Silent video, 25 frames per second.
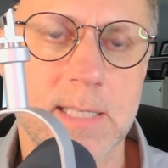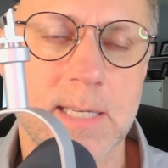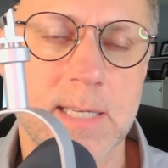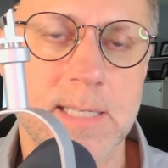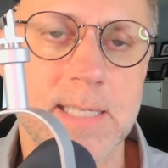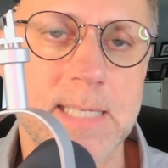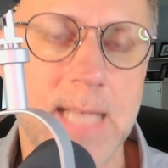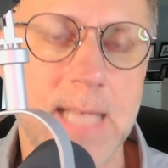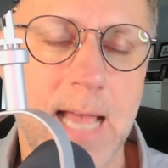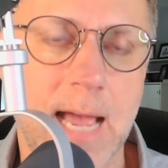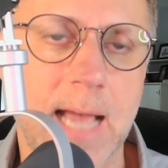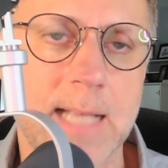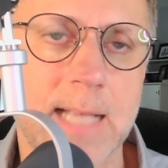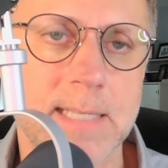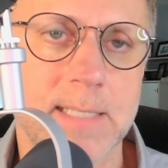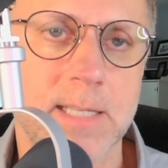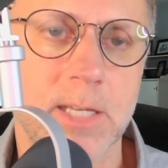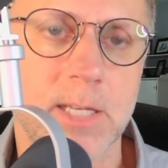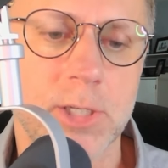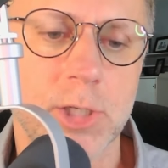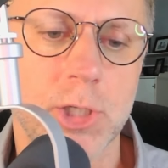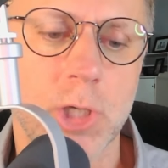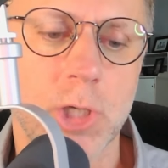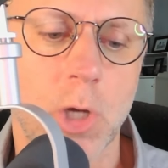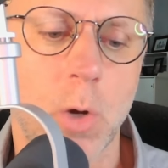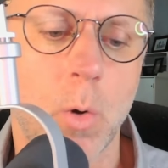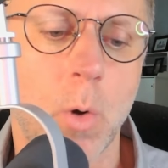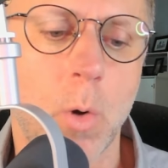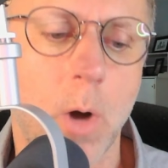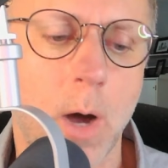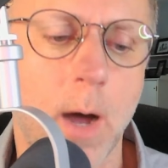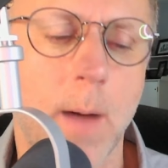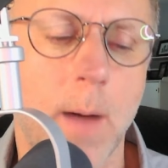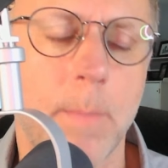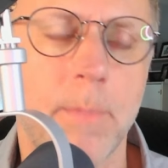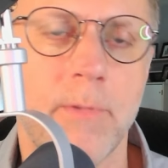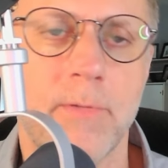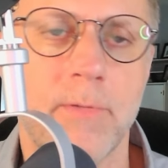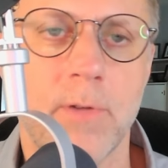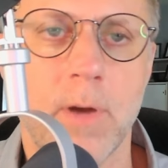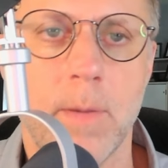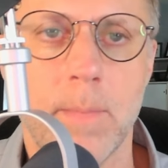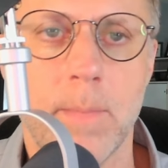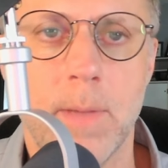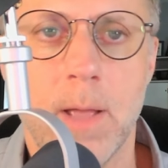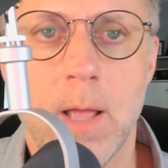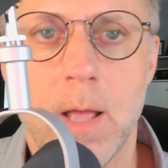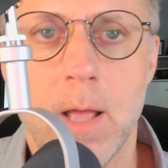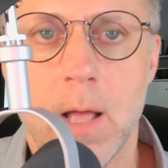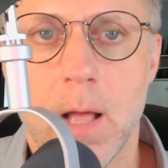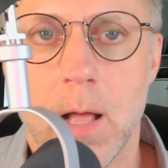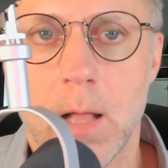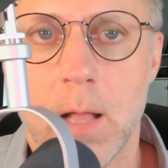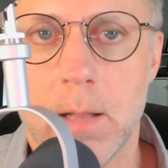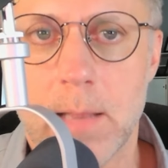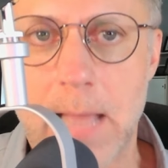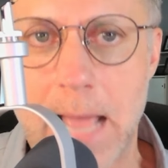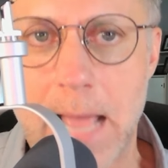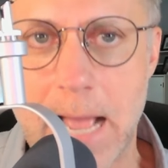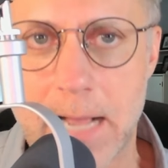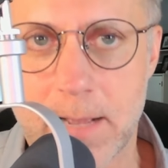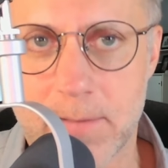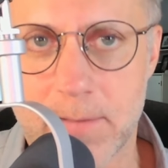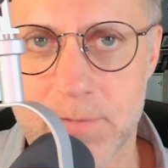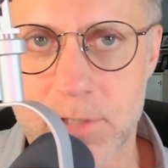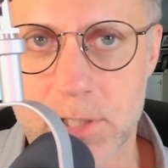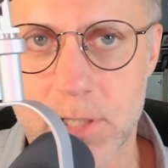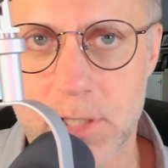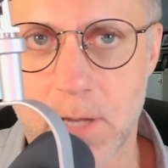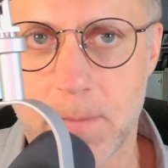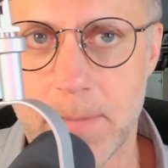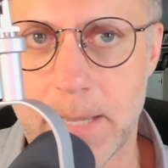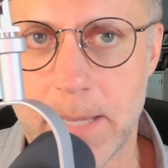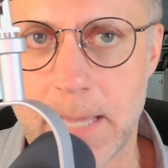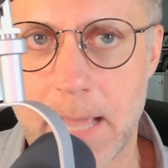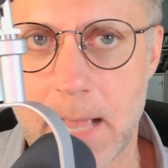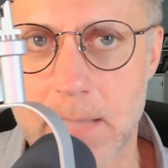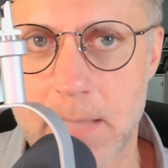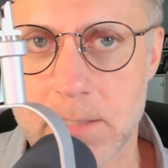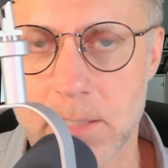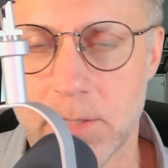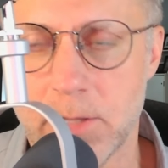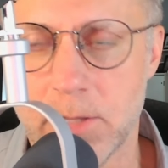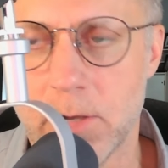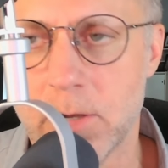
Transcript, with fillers: the signs that show up from a lack of stomach acid.